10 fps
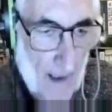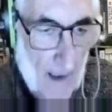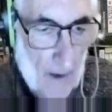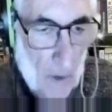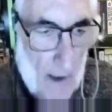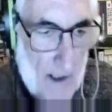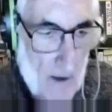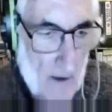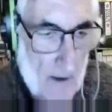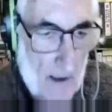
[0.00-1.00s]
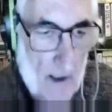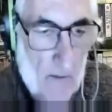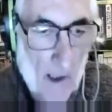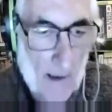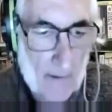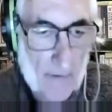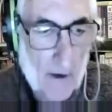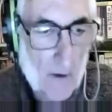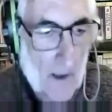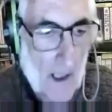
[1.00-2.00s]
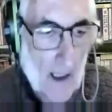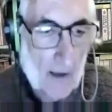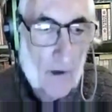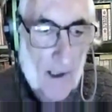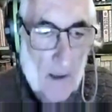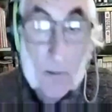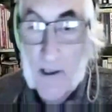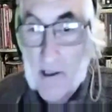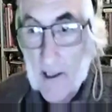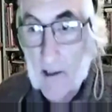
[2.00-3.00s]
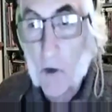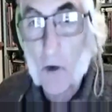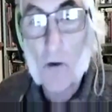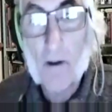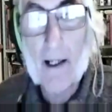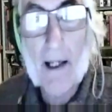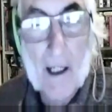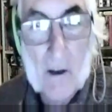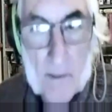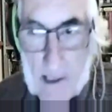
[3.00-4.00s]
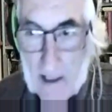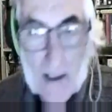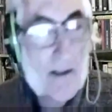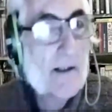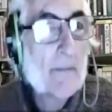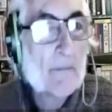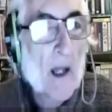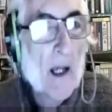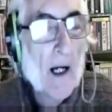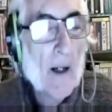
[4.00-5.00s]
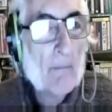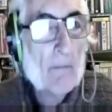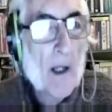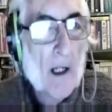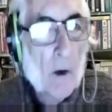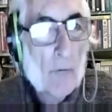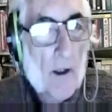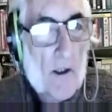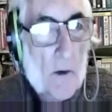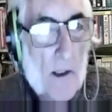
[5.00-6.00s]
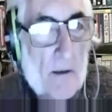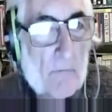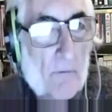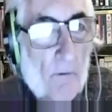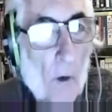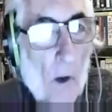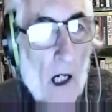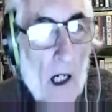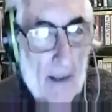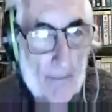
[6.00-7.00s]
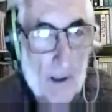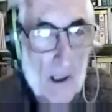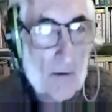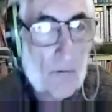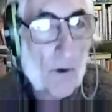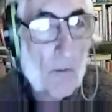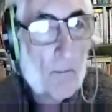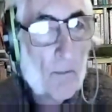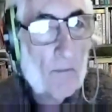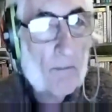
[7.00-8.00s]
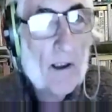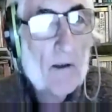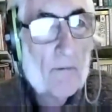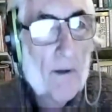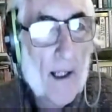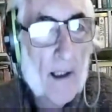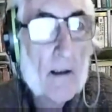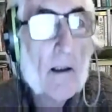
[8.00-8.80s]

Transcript: questions as well. So I really appreciate your expertise. First question for Haim from Pierre Feig.